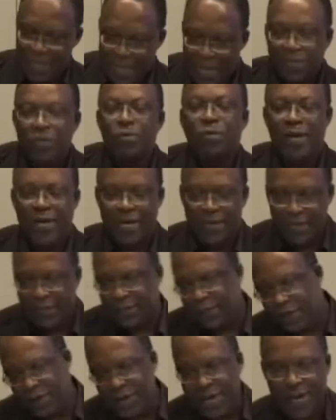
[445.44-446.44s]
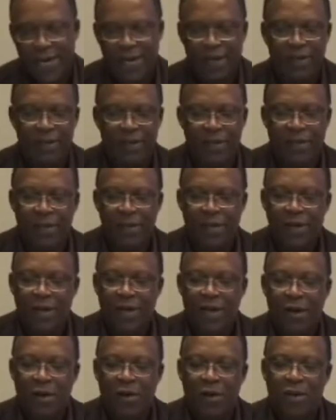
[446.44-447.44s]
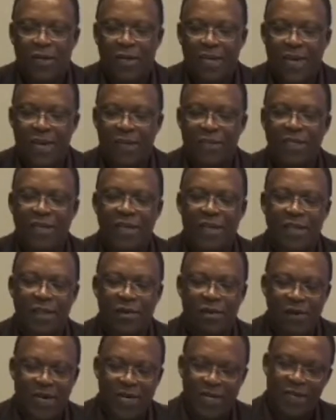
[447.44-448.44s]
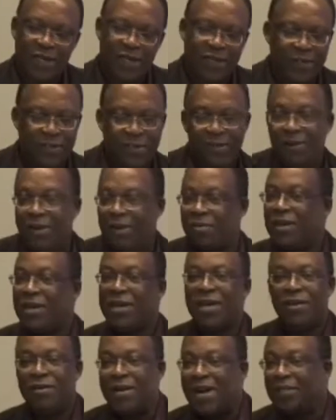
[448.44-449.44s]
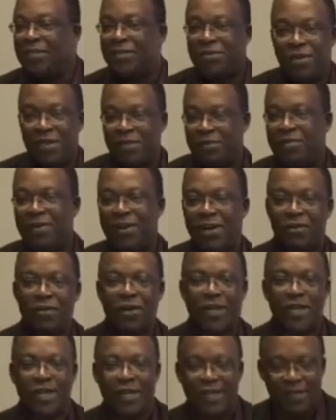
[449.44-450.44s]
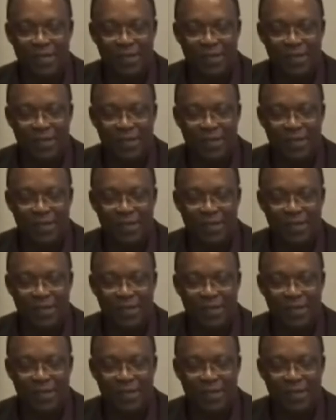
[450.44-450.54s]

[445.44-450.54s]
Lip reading: That's where it is, okay? Here's another one. Sorry, we're going to rush through this very quickly.